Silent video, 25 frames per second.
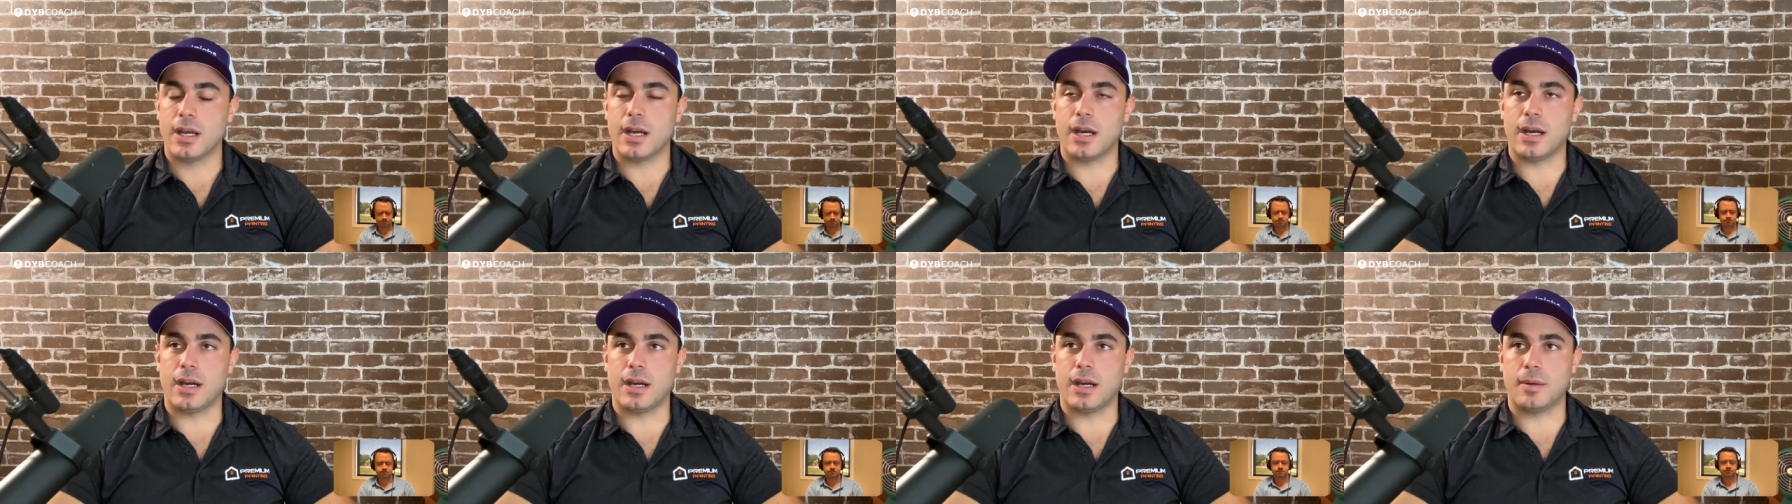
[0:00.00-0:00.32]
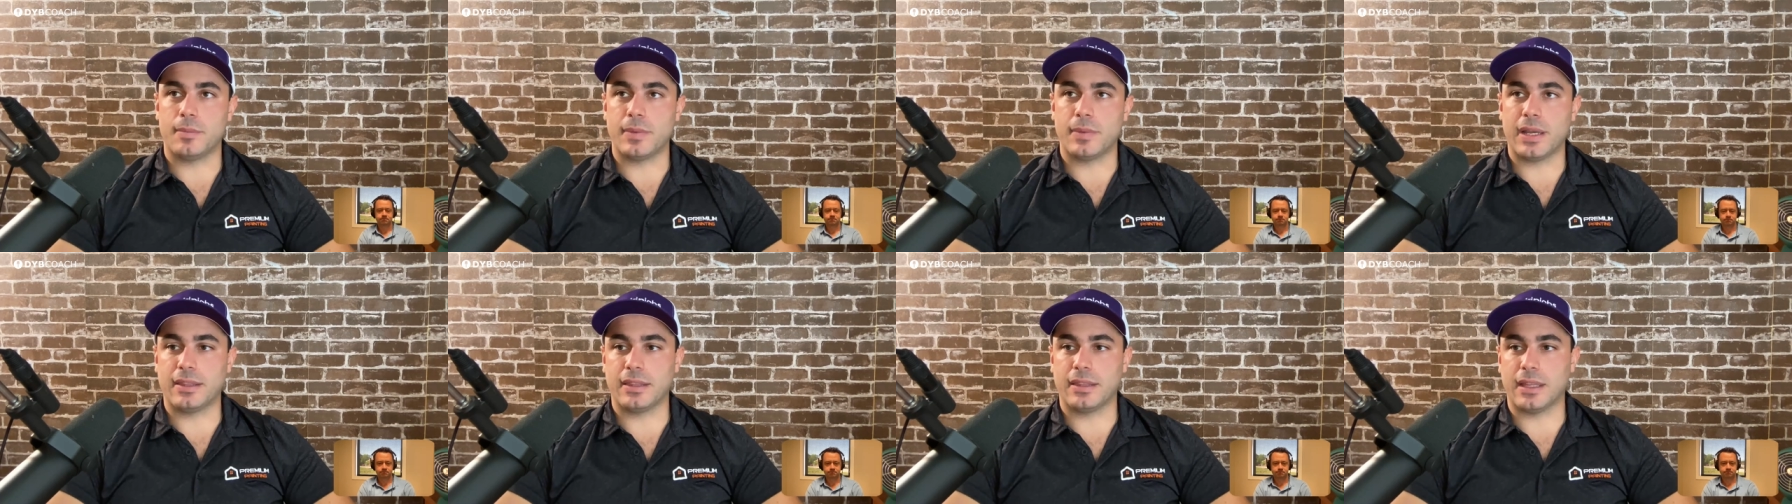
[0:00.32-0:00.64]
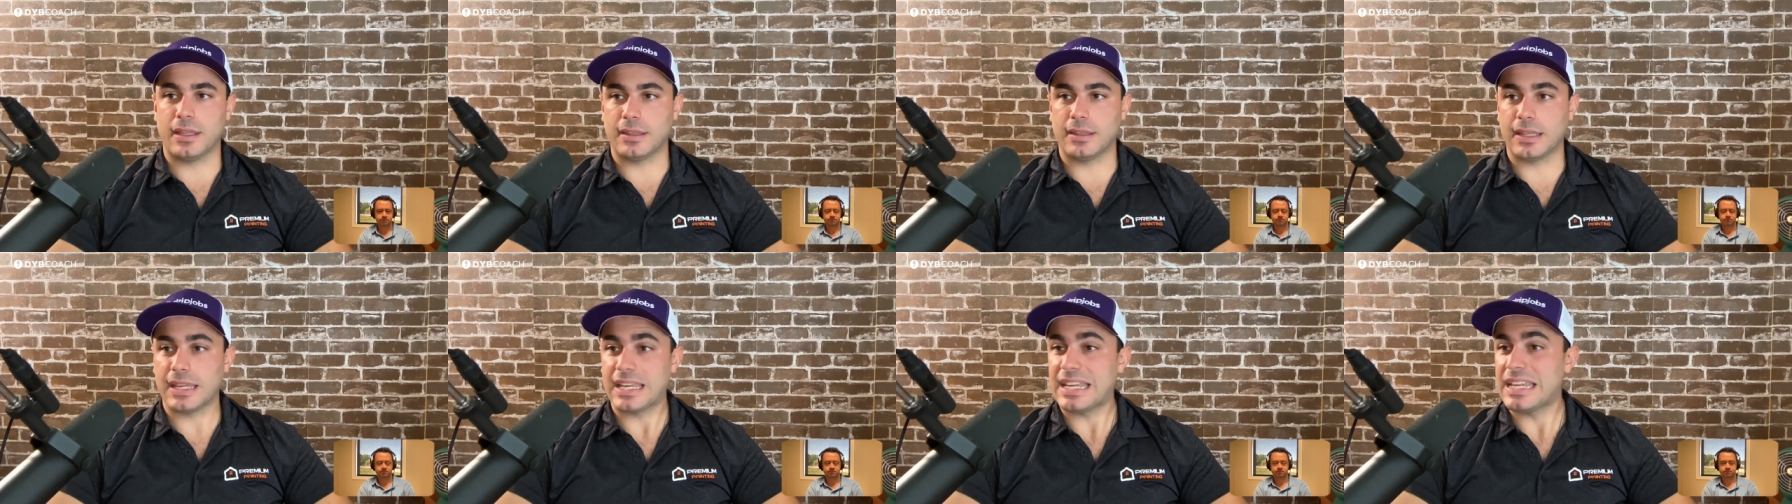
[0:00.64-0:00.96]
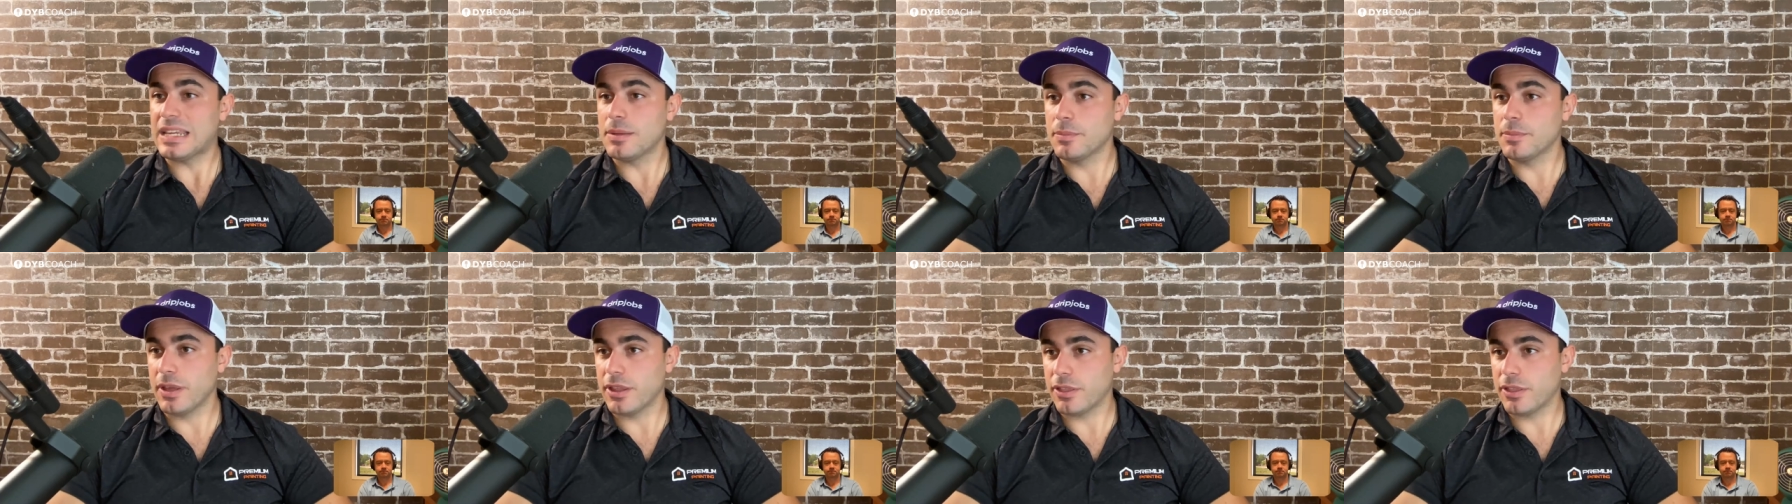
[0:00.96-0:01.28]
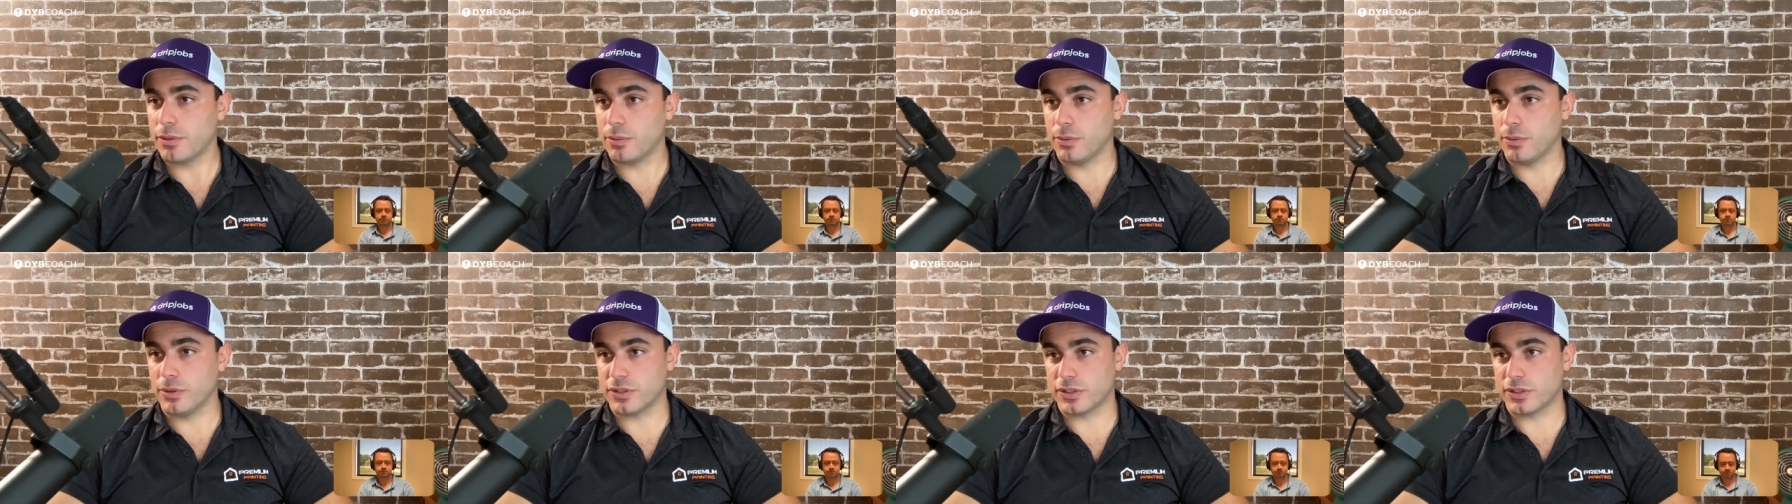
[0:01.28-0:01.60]
Um, and then the E
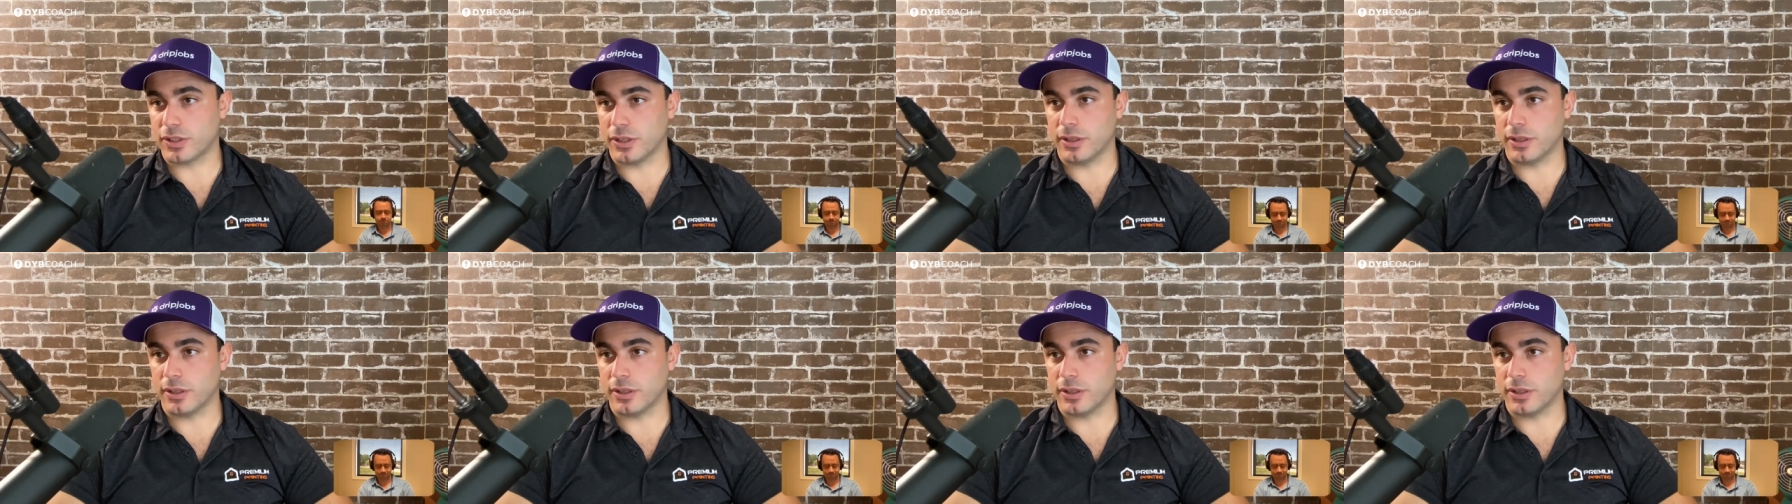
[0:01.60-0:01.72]
Myth was